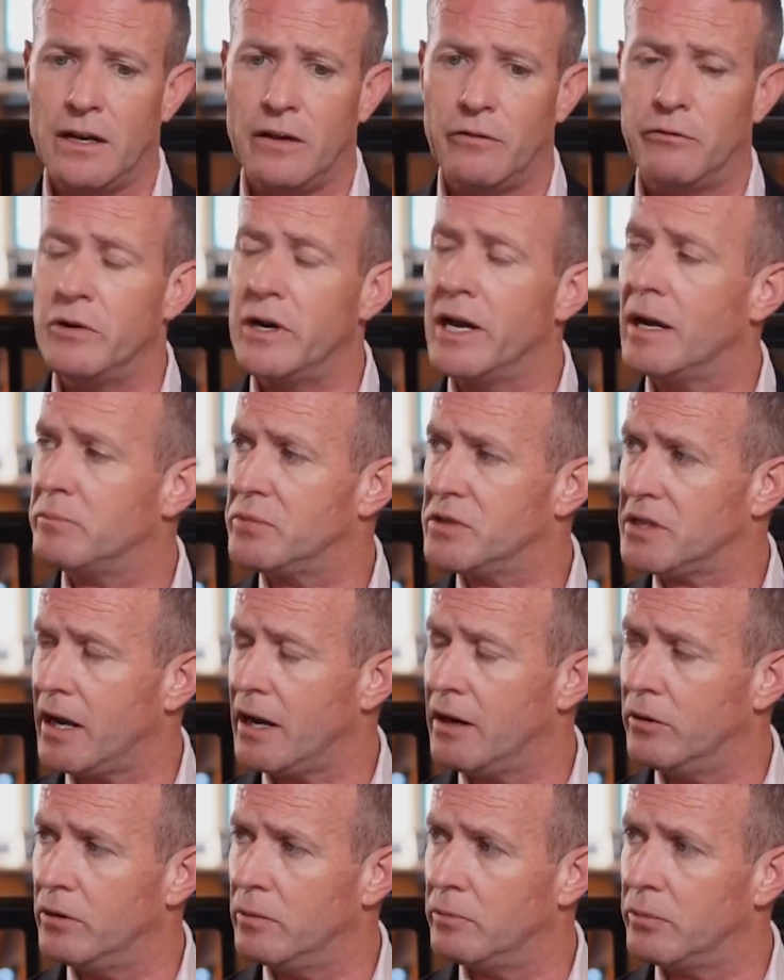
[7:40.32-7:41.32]
if we
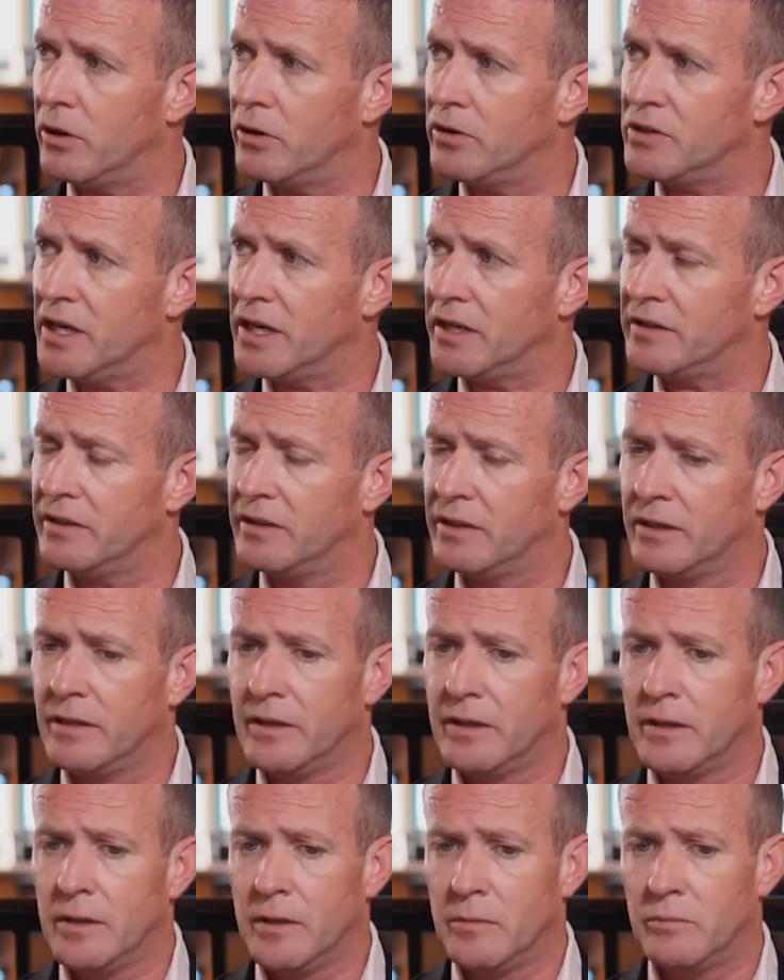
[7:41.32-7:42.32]
upscale the project.
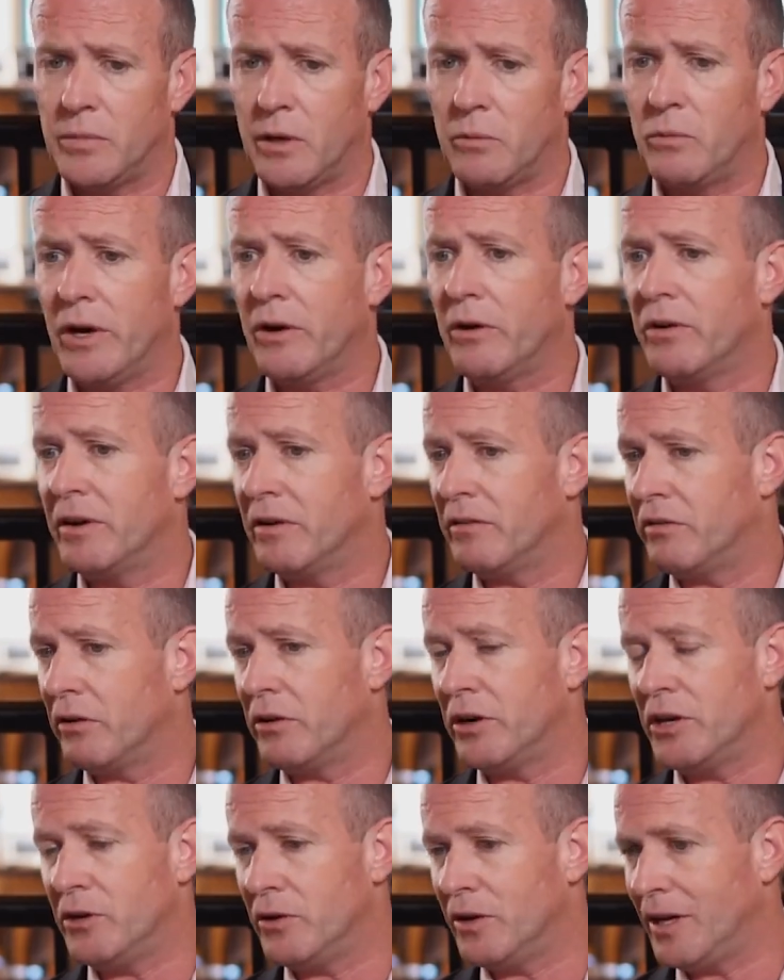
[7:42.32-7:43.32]
But we're in a
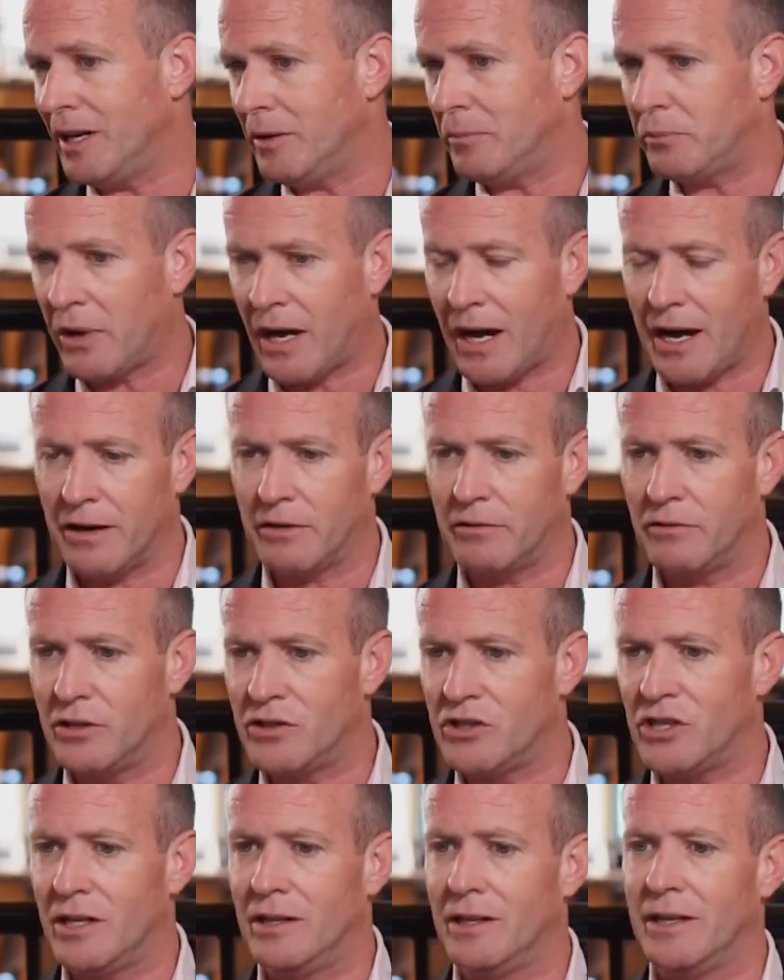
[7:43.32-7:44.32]
very unique part of
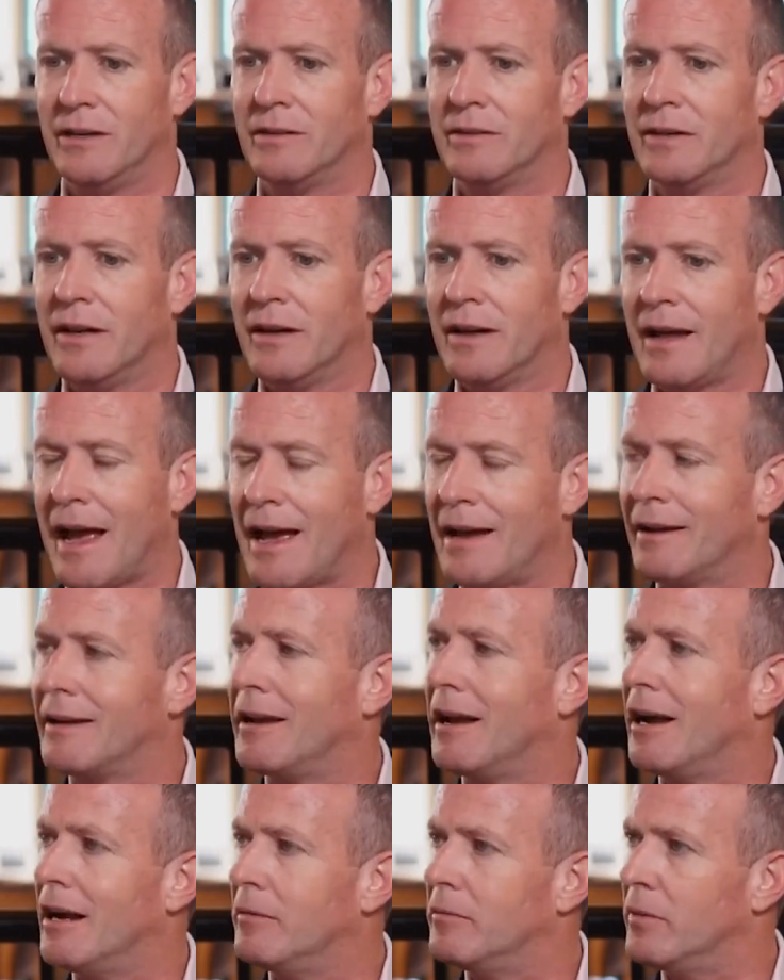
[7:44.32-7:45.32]
the Chilean
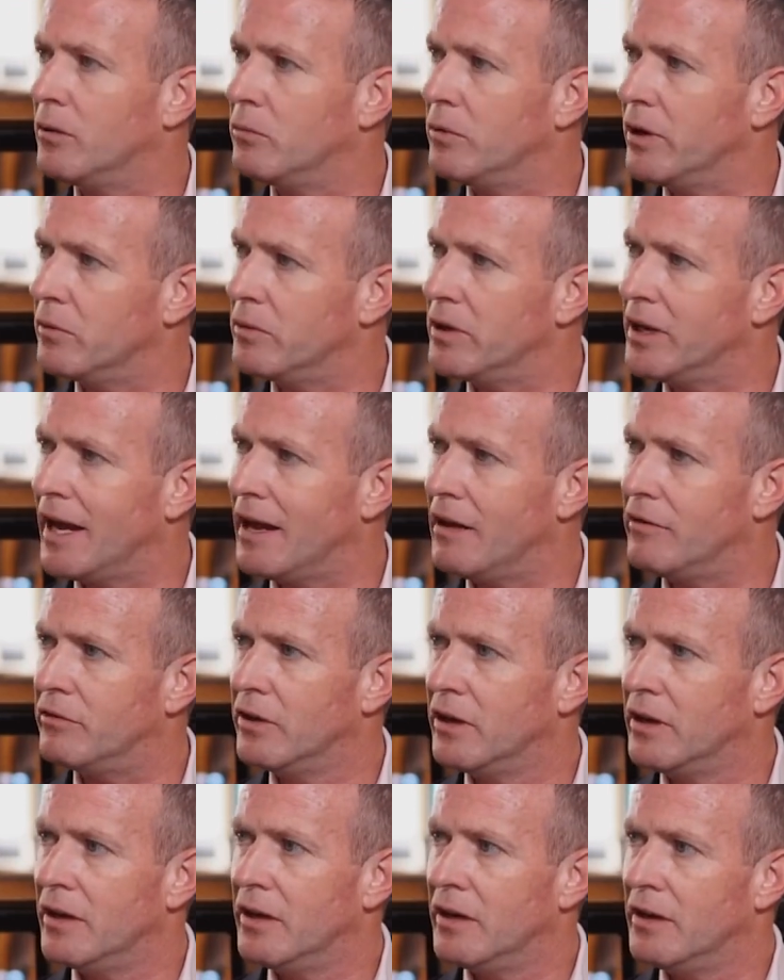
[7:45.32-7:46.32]
Atacama where we have
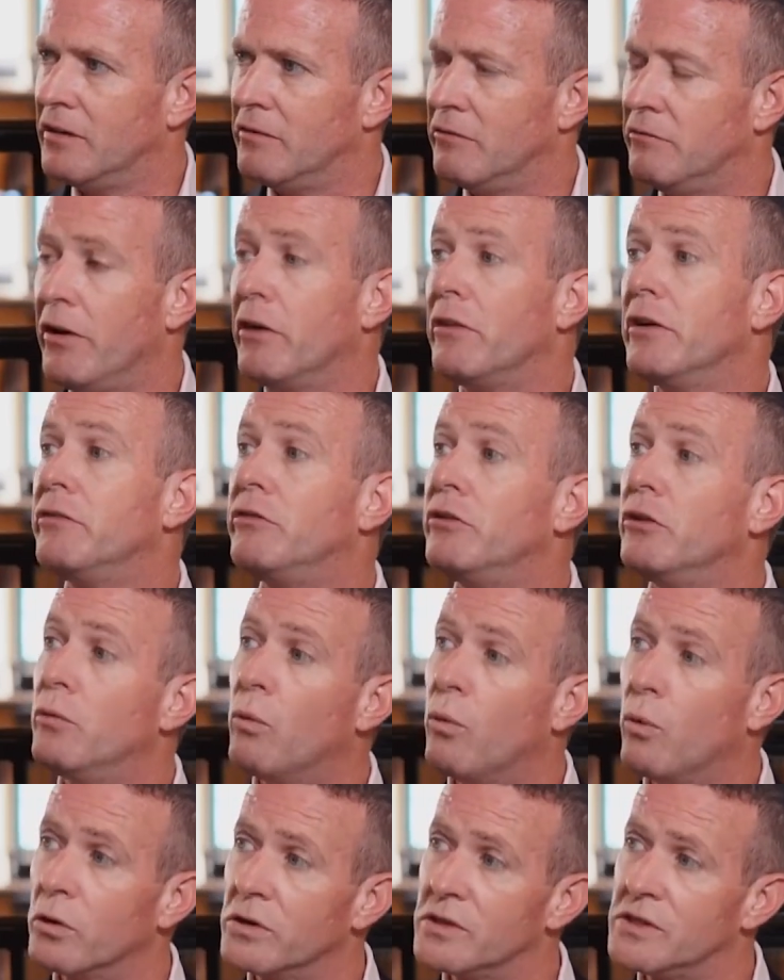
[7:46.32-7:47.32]
very few
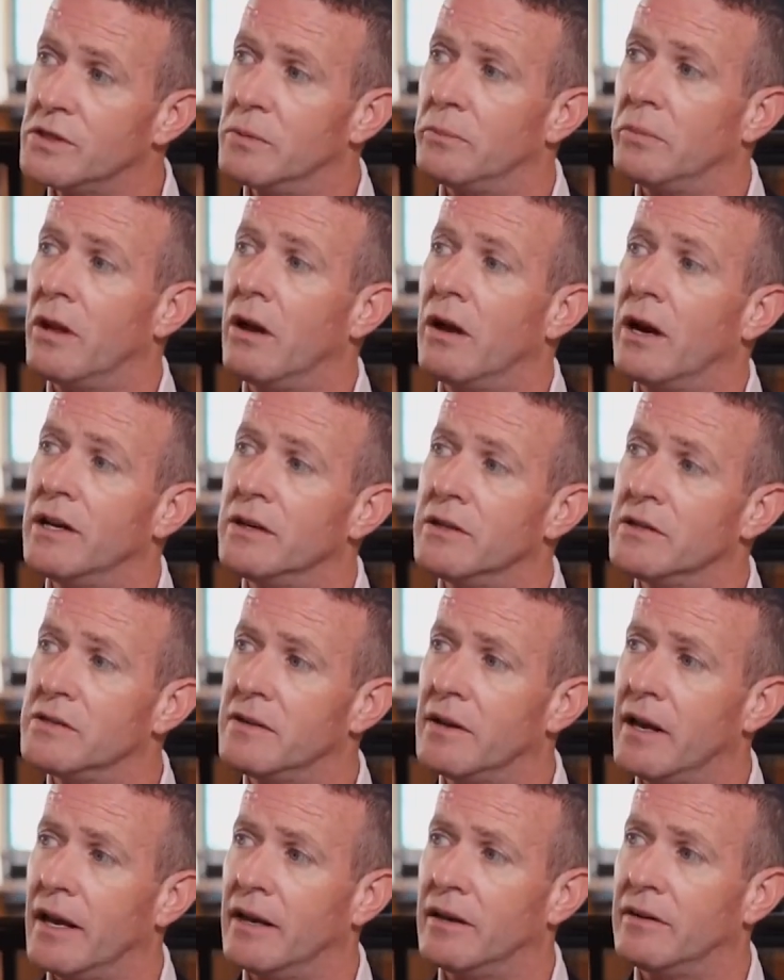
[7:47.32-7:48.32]
water
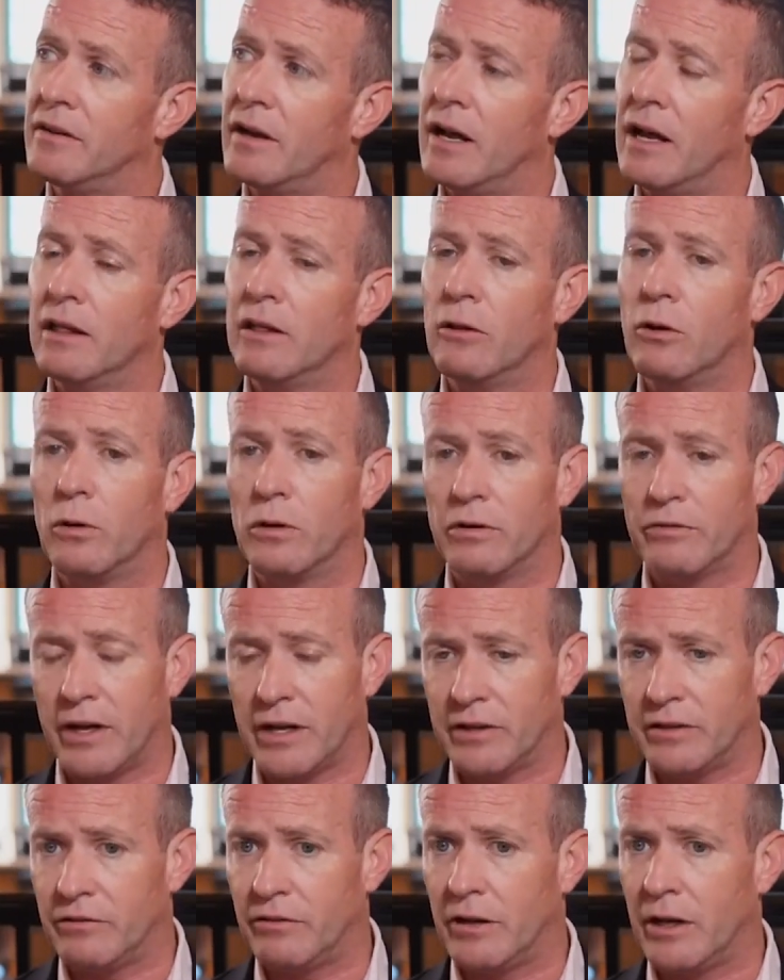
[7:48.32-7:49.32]
suppliers and a lot of
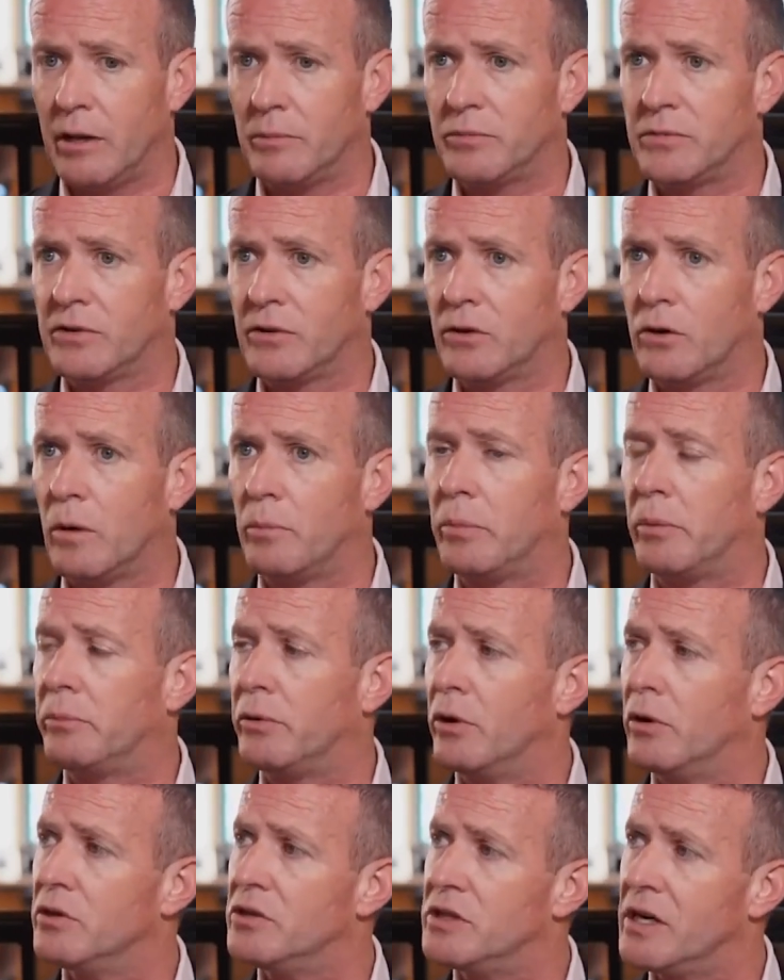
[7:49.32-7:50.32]
undeveloped copper
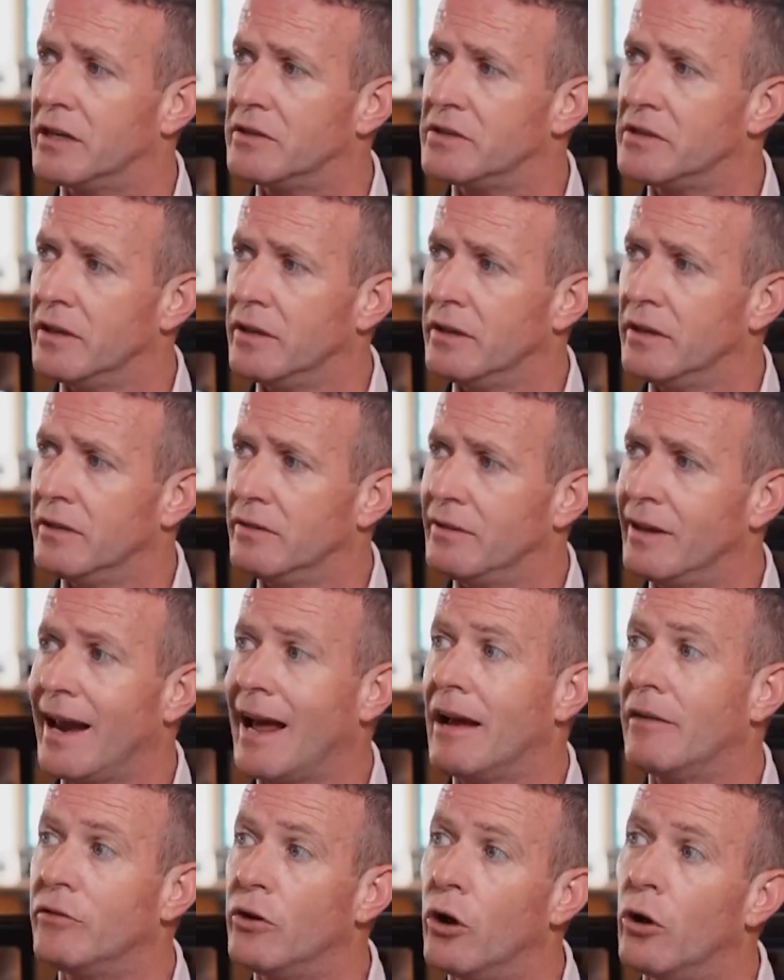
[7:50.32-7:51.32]
projects that
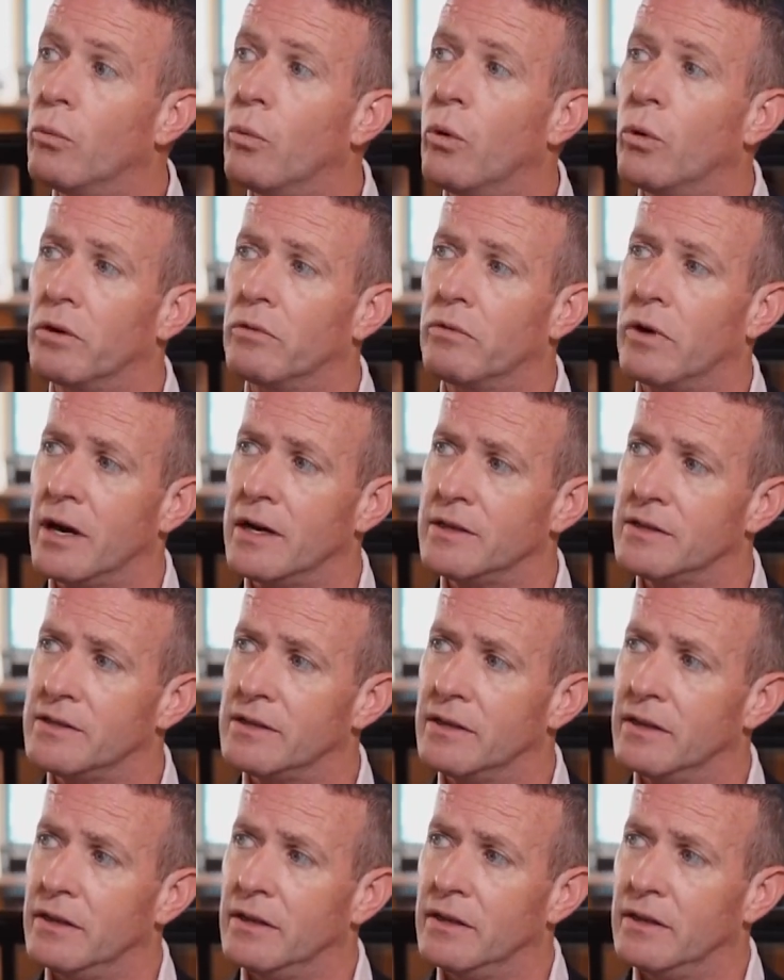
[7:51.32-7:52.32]
have no water
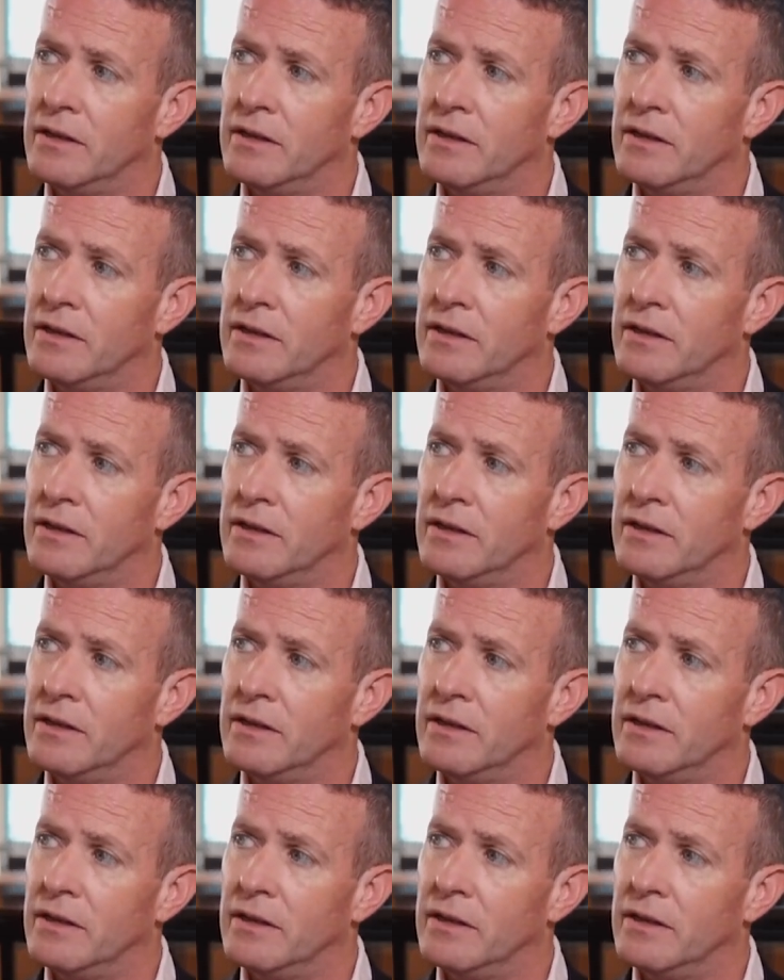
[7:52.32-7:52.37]
rights.